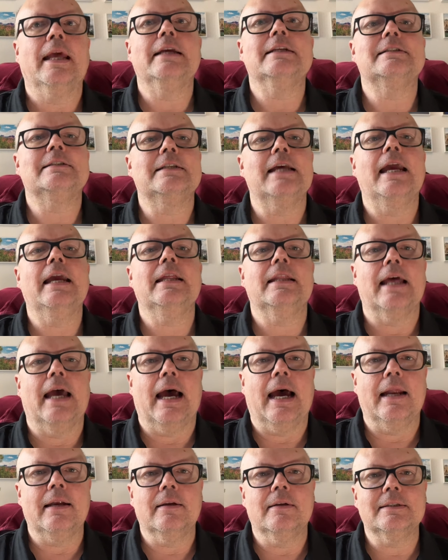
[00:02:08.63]
say
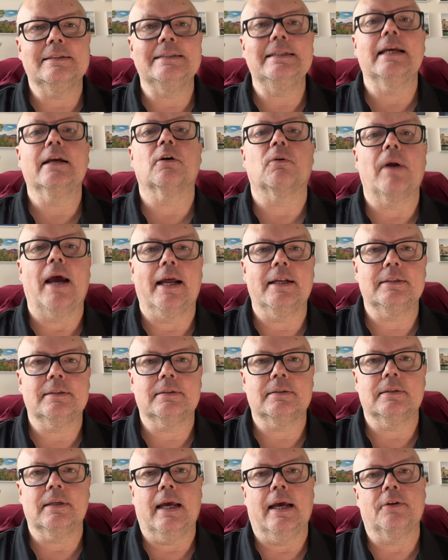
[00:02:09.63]
that,
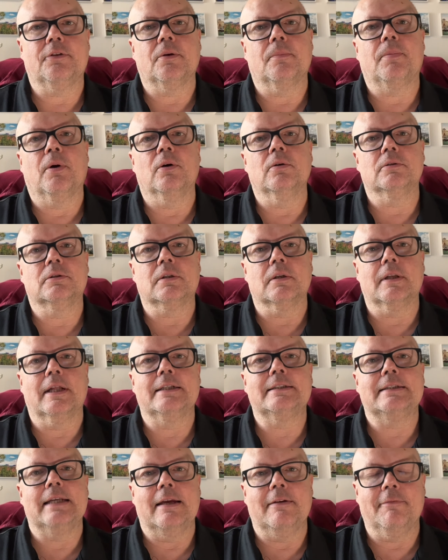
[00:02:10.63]
cigarettes, as opposed to,
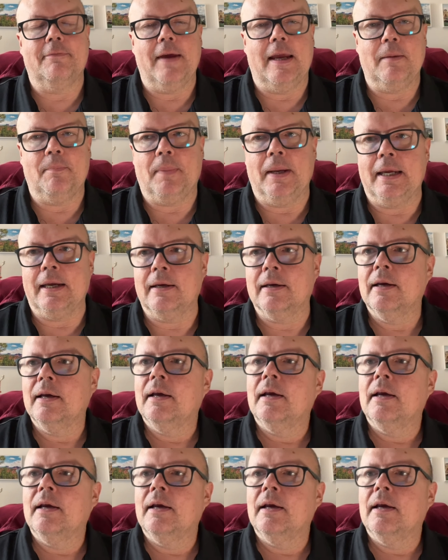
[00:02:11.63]
let's say, vaping.